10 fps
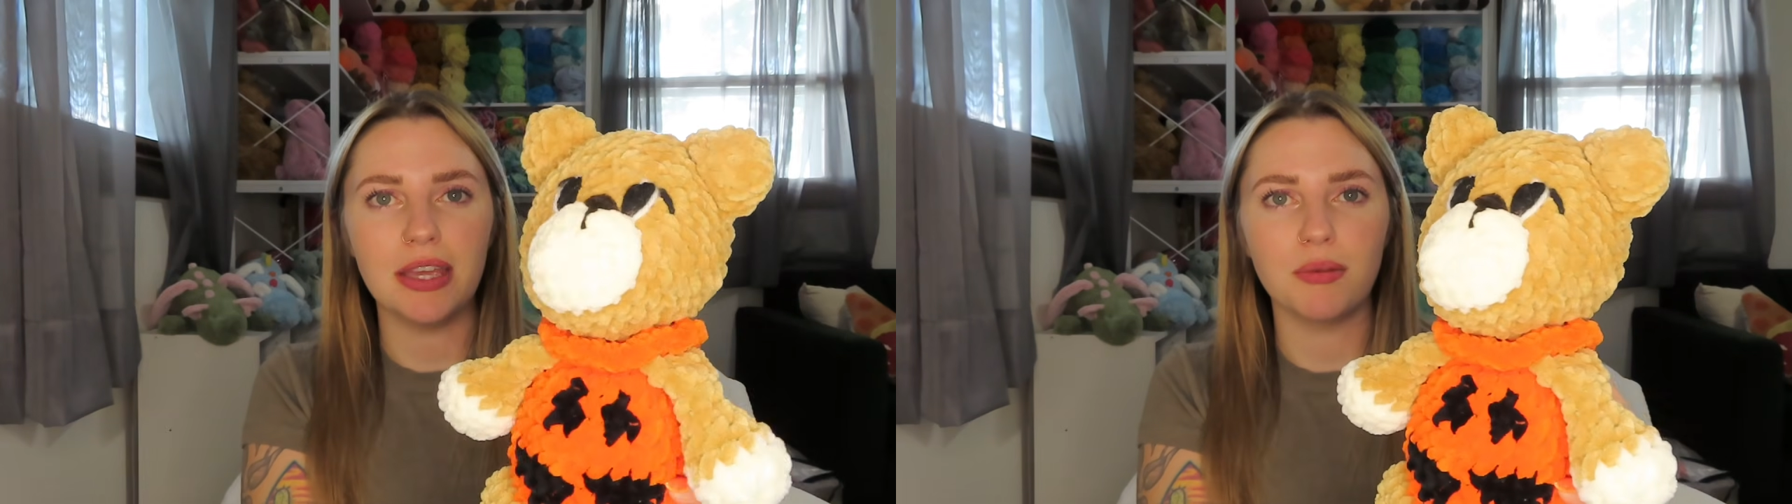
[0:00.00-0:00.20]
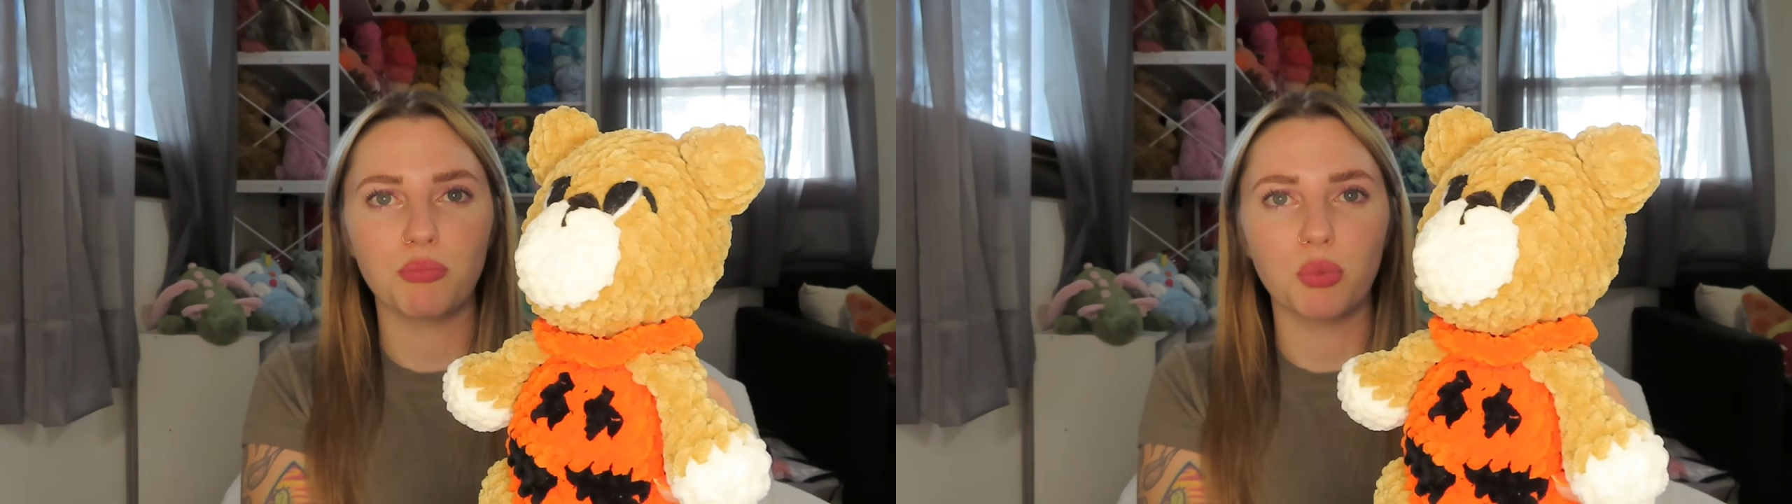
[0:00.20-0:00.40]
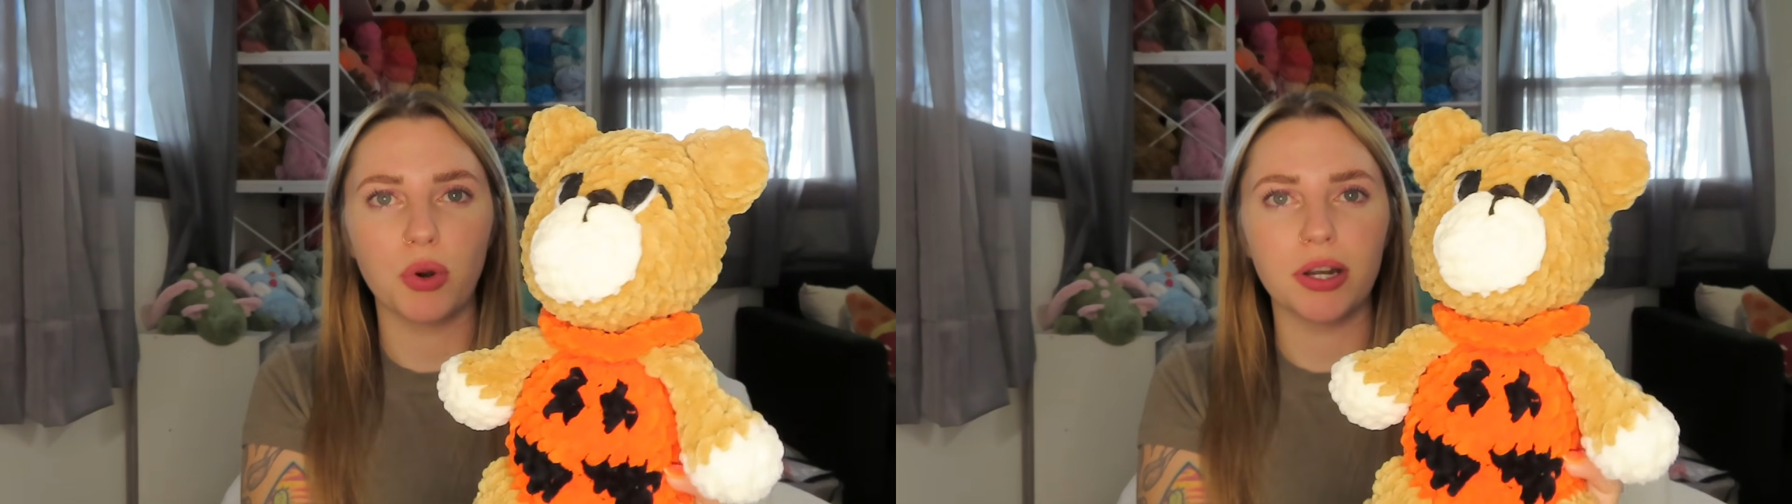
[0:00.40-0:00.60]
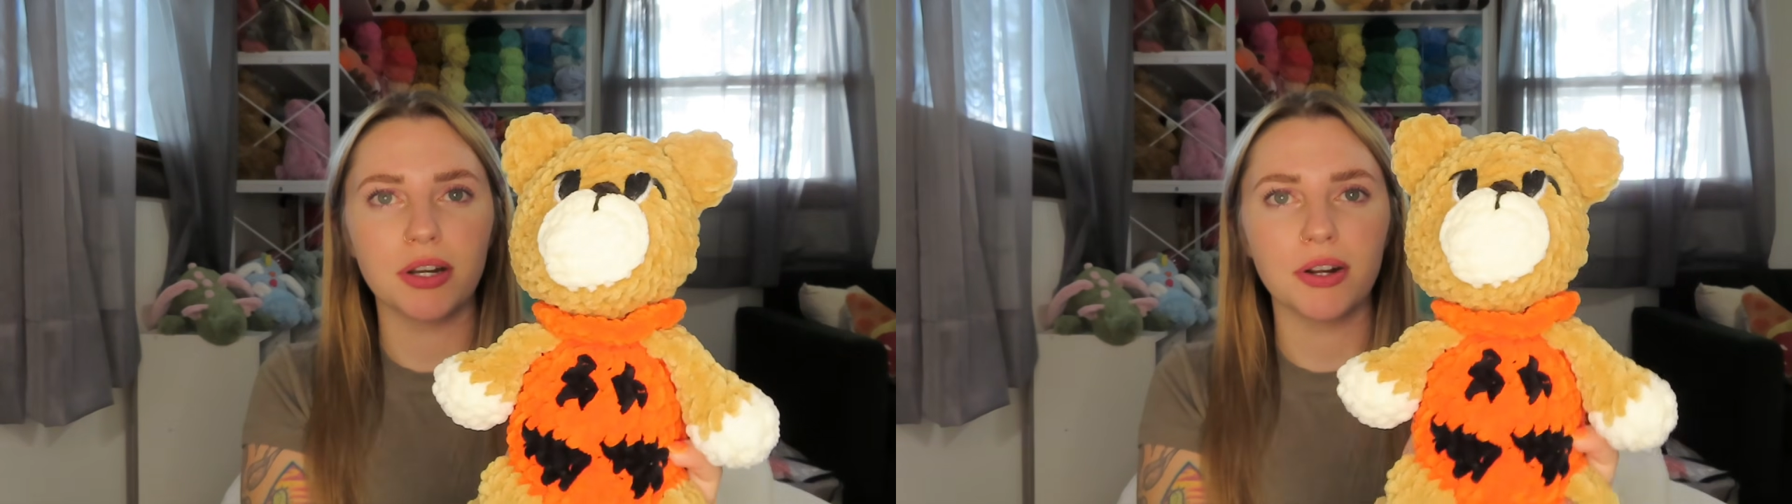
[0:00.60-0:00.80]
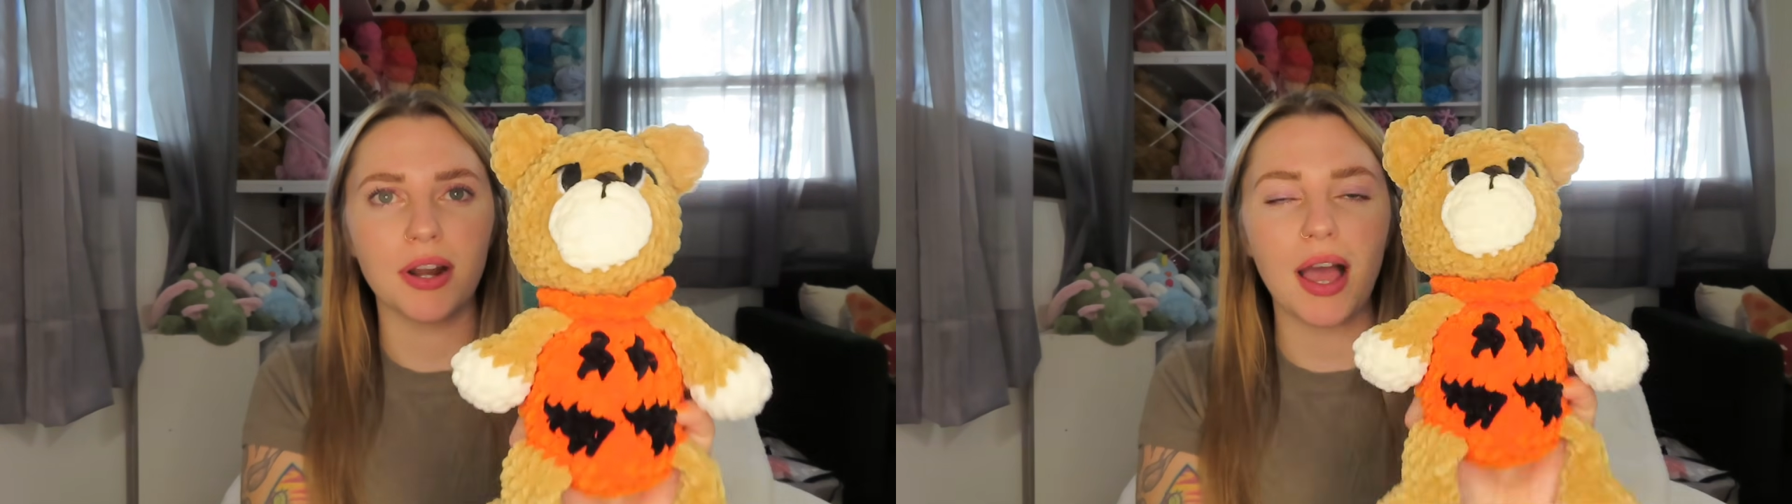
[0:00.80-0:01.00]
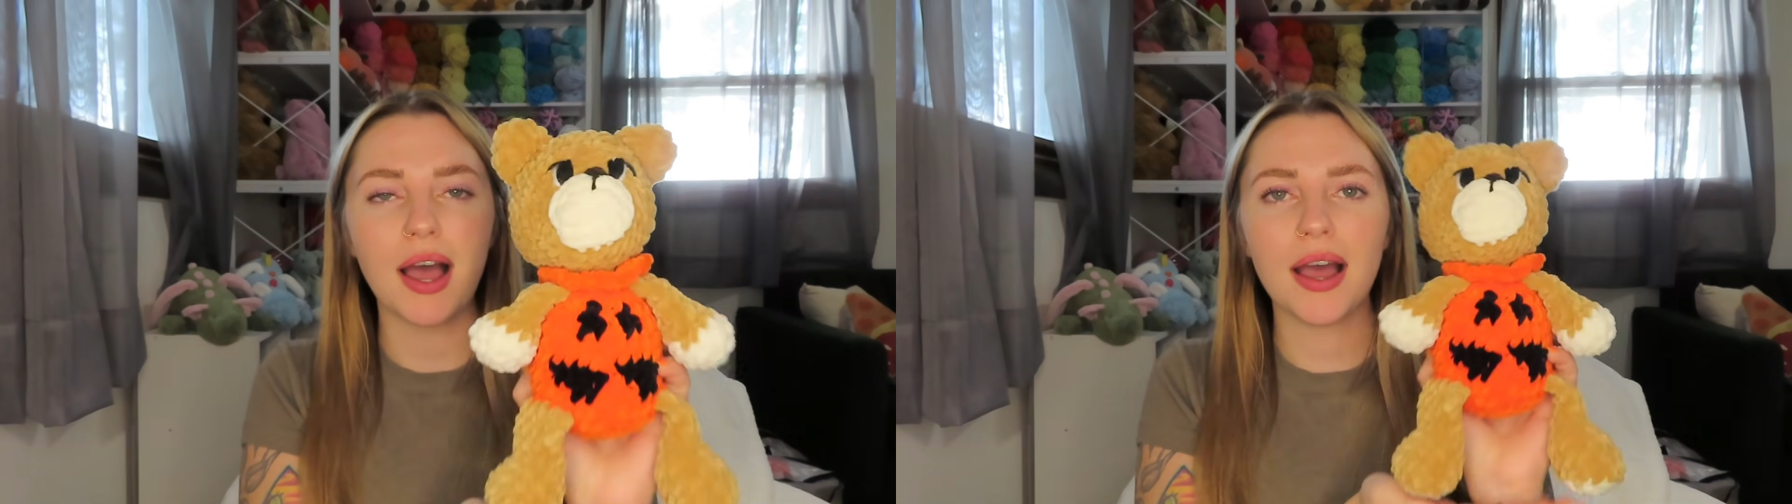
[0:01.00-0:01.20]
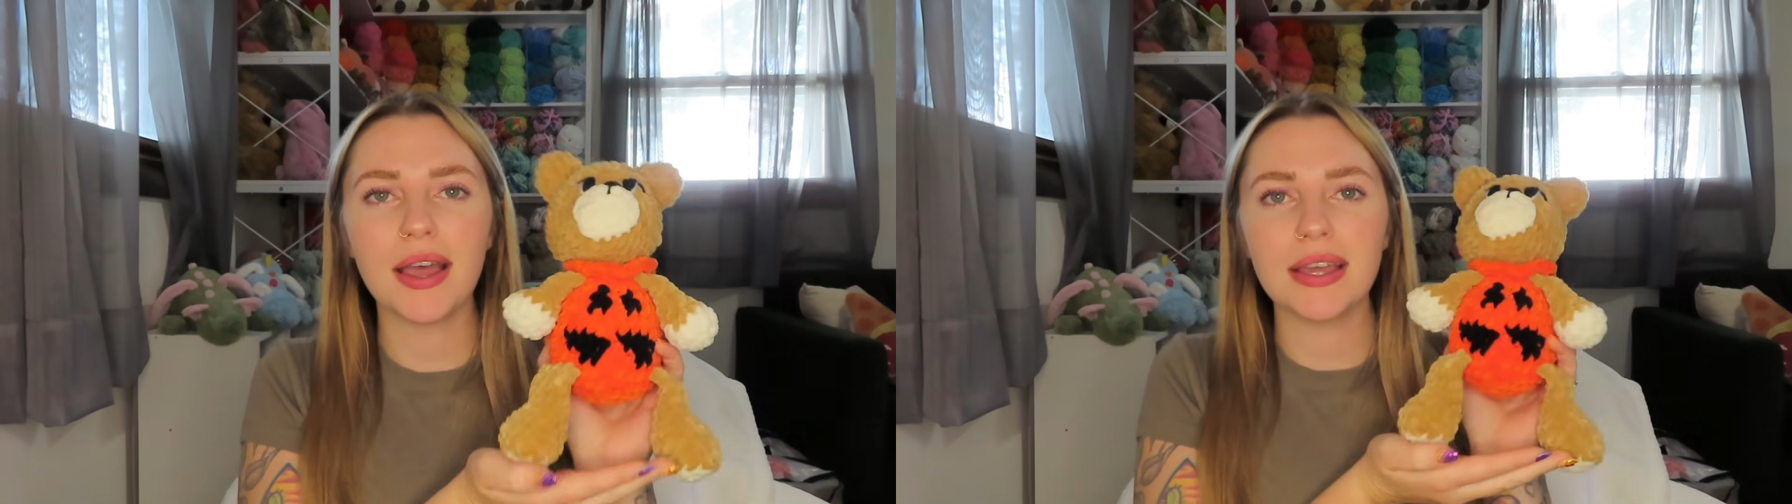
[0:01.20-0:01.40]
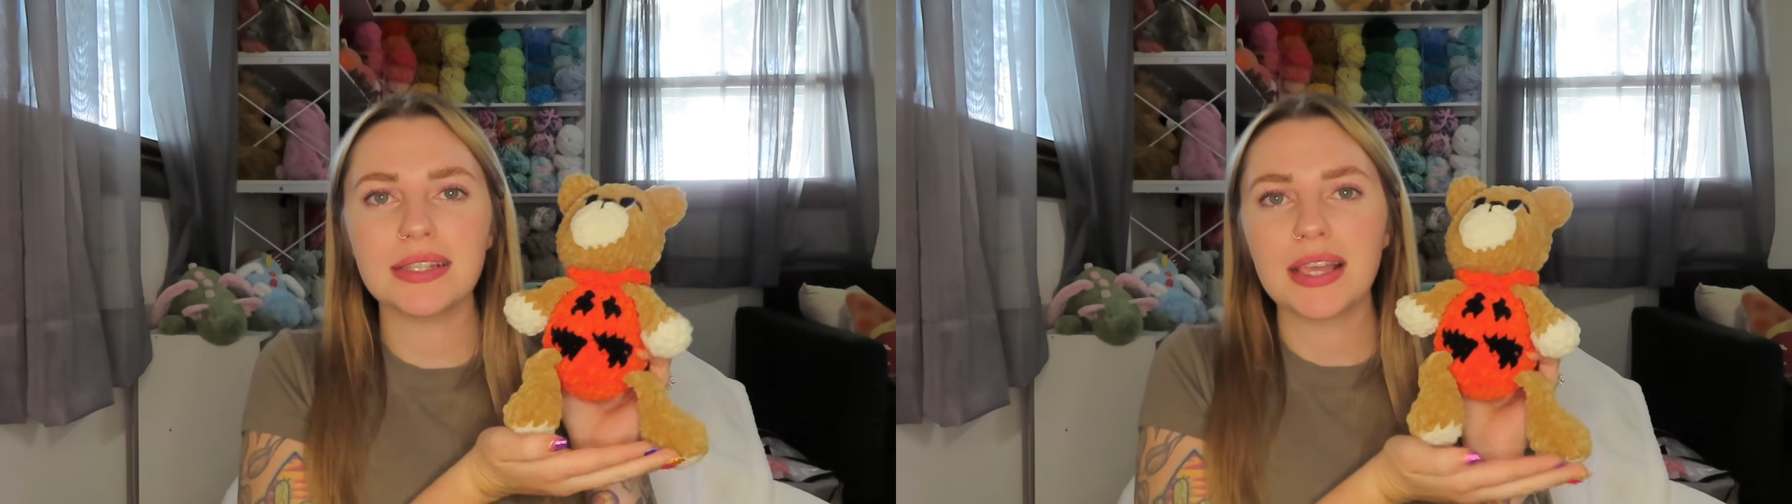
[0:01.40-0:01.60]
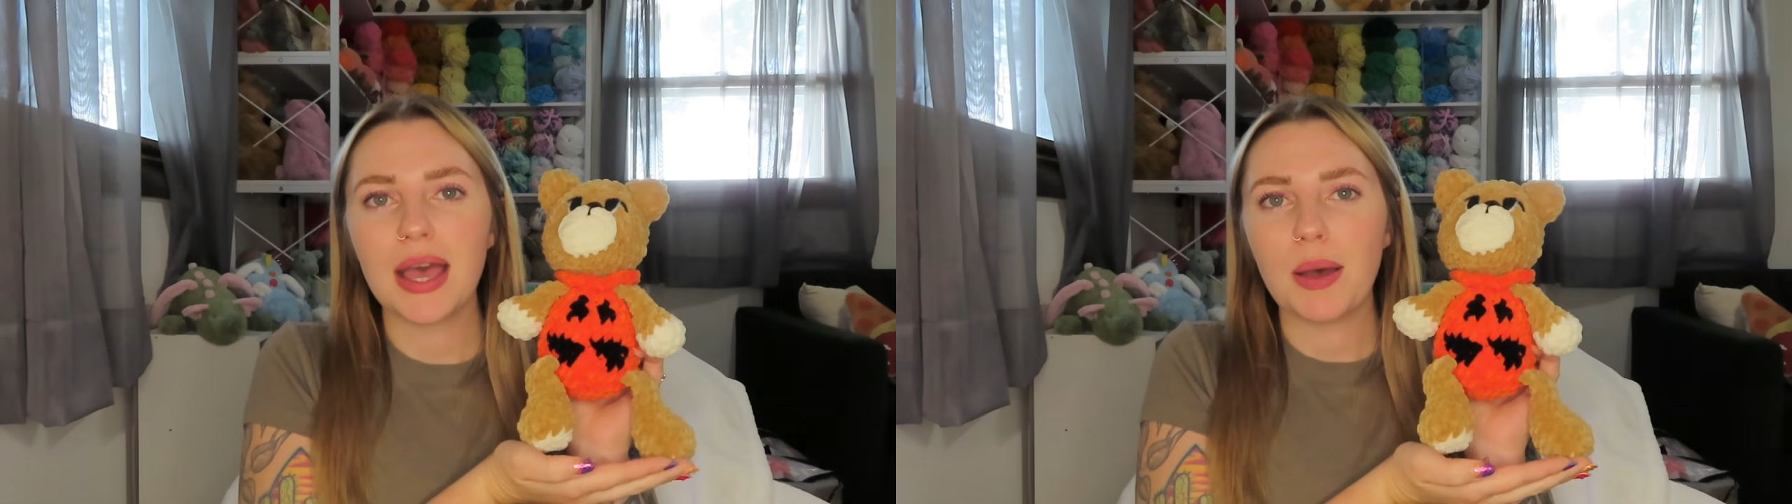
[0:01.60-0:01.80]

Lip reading: embroidered eyes,